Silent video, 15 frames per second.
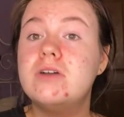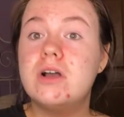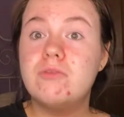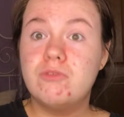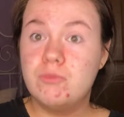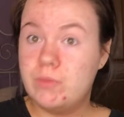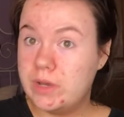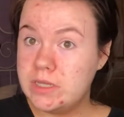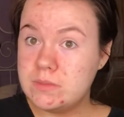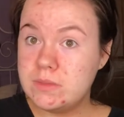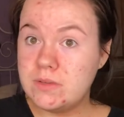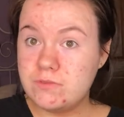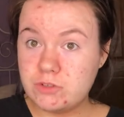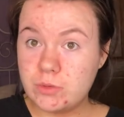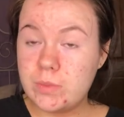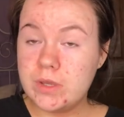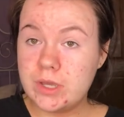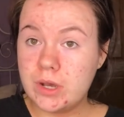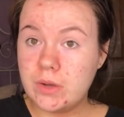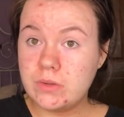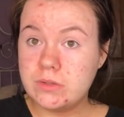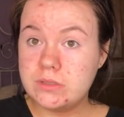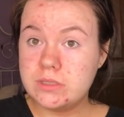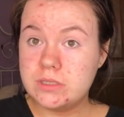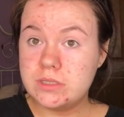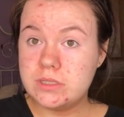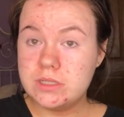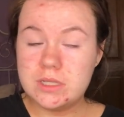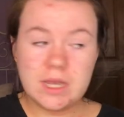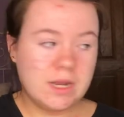Reminds me of Dripping Gold,
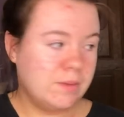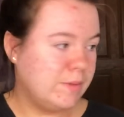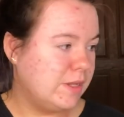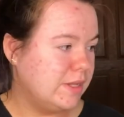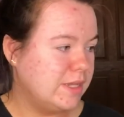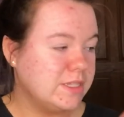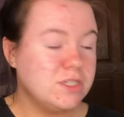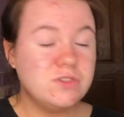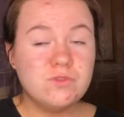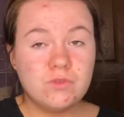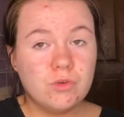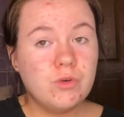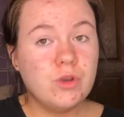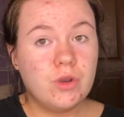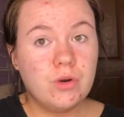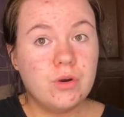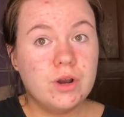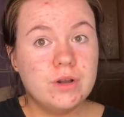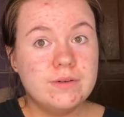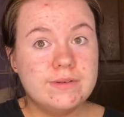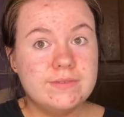and I mean this is €4.